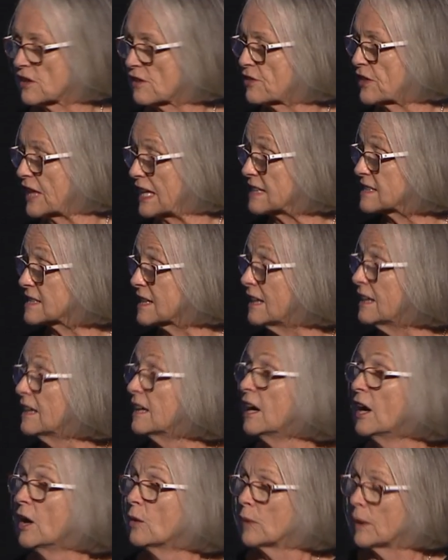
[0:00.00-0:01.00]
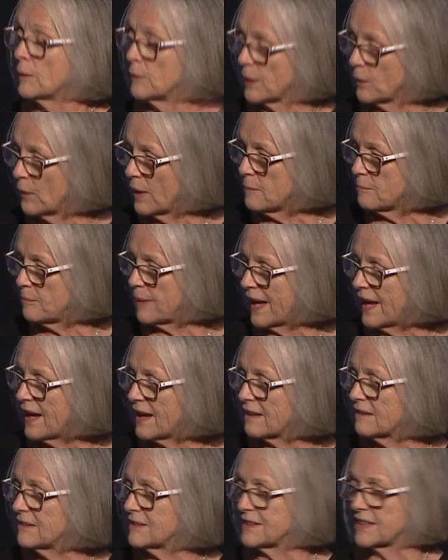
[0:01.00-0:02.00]
theatre when we went back.
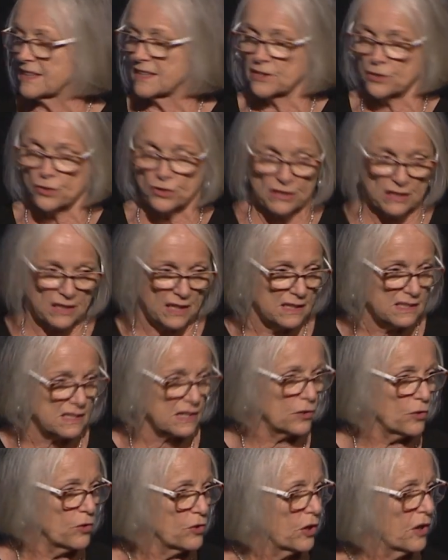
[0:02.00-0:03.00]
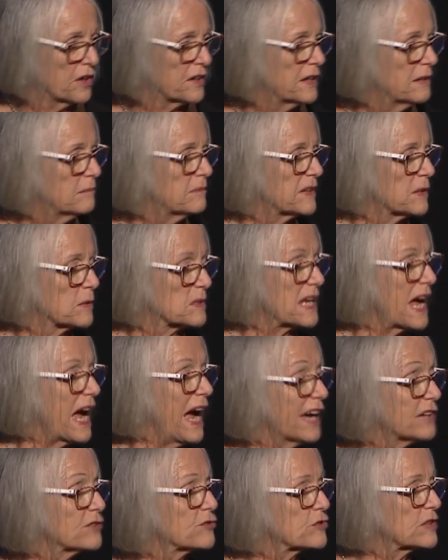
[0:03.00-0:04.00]
The little kids had all got in, but there was
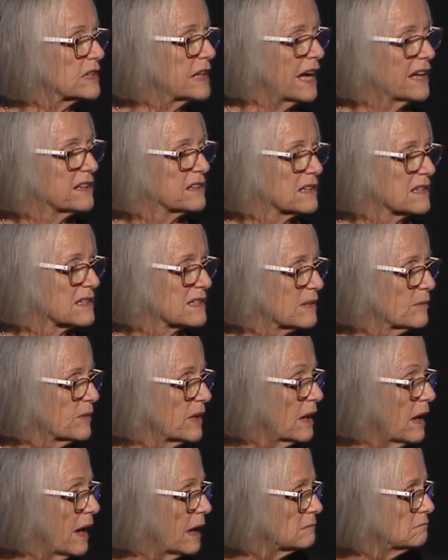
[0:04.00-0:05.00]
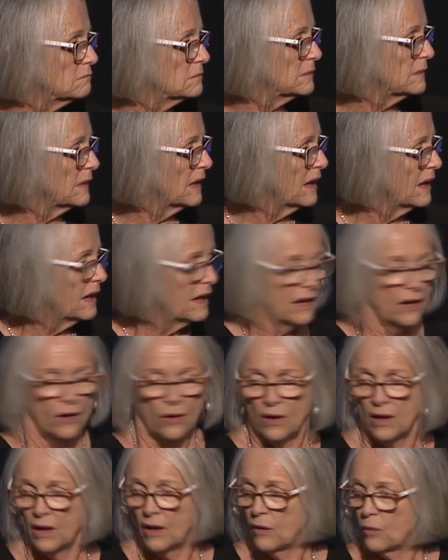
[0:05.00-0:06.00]
100 others. And we're like,
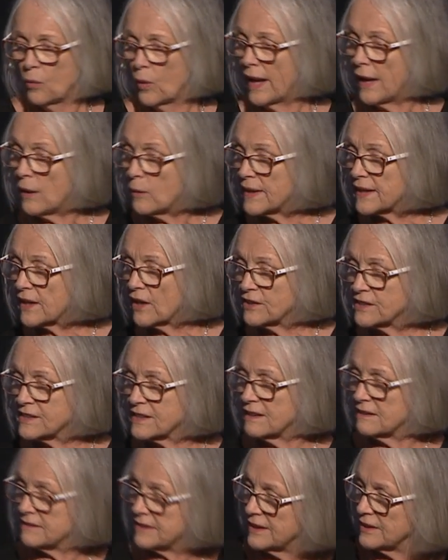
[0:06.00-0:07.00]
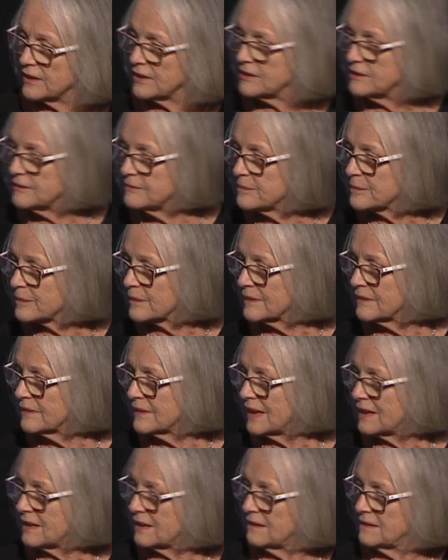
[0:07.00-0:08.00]
where are we going to, you know,
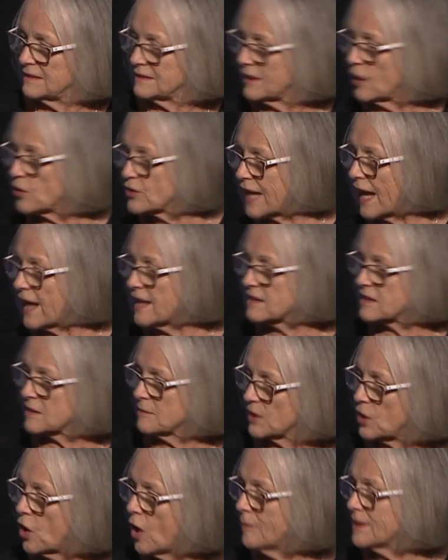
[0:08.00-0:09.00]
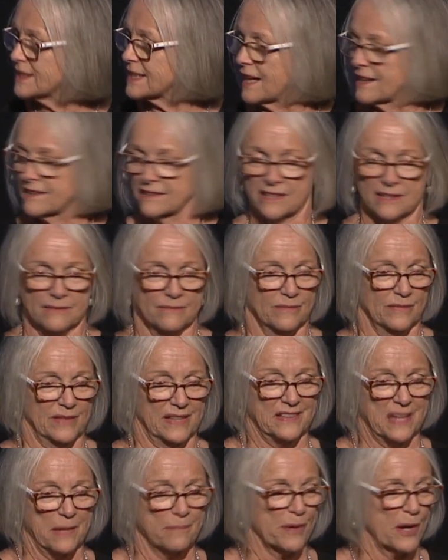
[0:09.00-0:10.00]
locate them, accommodate them in
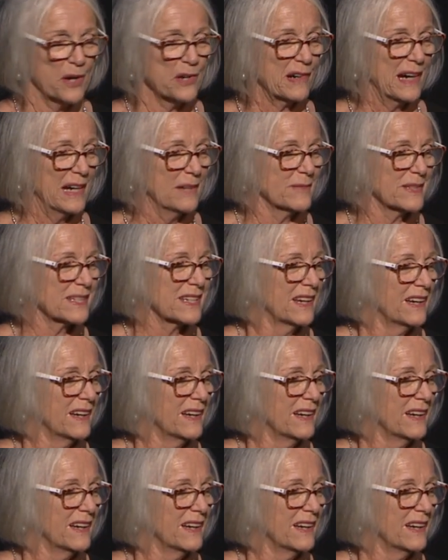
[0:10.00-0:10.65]
their programs?